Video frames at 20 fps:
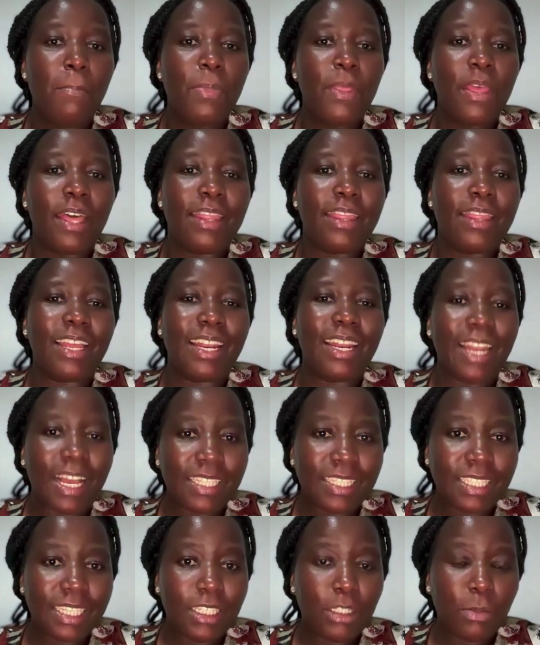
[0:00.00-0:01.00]
the
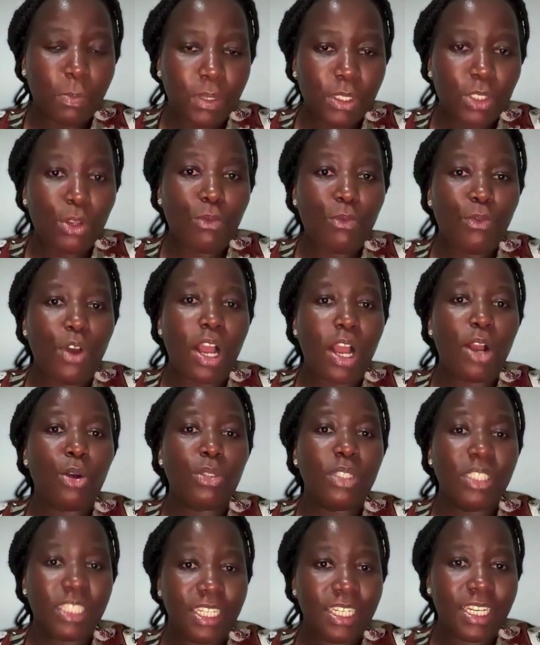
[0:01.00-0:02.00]
nascent piece of work on
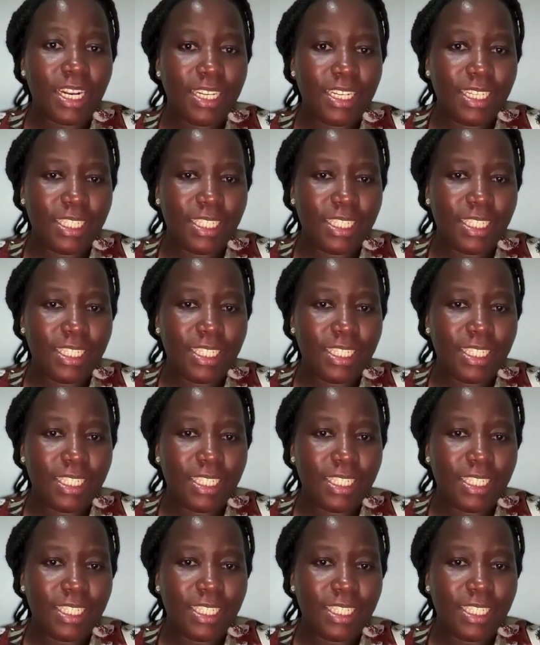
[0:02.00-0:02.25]
gender data